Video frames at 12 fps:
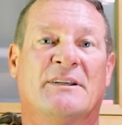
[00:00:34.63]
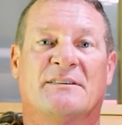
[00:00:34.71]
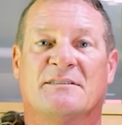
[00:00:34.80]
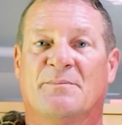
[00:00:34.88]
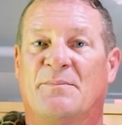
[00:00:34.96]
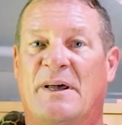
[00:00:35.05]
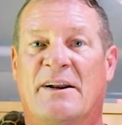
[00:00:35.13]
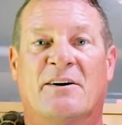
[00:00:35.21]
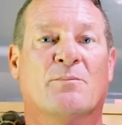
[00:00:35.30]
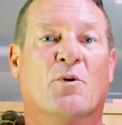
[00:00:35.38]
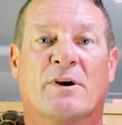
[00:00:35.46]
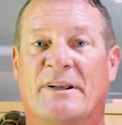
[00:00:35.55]
get some
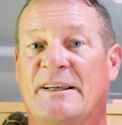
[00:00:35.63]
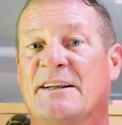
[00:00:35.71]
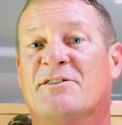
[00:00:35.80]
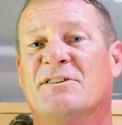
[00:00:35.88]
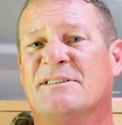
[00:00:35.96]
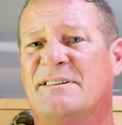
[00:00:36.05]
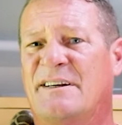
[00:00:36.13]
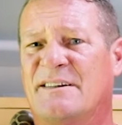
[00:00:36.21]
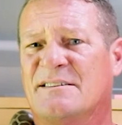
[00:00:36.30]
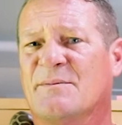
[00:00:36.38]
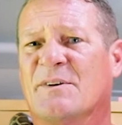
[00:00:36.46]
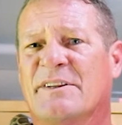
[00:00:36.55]
better, more
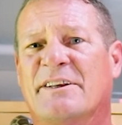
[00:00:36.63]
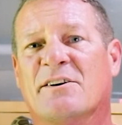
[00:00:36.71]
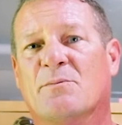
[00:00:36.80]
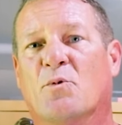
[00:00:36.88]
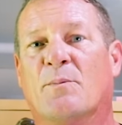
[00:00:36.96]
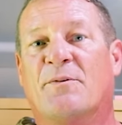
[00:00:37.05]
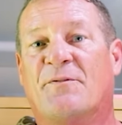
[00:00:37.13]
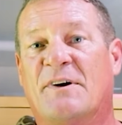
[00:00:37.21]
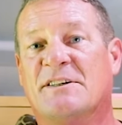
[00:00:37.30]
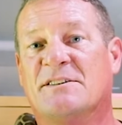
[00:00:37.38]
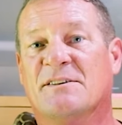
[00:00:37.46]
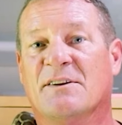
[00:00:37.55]
interesting, some cleaner, more
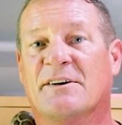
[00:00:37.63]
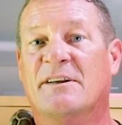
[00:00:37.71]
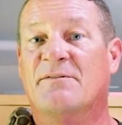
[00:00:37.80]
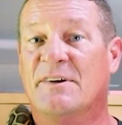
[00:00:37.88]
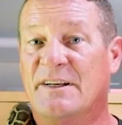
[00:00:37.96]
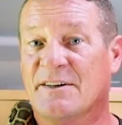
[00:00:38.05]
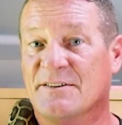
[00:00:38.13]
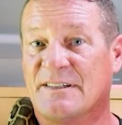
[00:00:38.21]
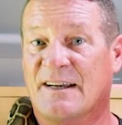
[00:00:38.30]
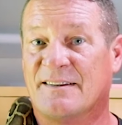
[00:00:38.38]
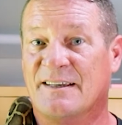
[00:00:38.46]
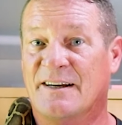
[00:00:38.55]
professional looking videos
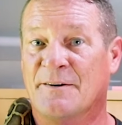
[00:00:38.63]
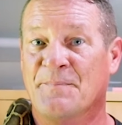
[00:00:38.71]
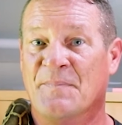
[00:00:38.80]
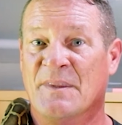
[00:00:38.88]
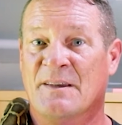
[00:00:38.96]
out there.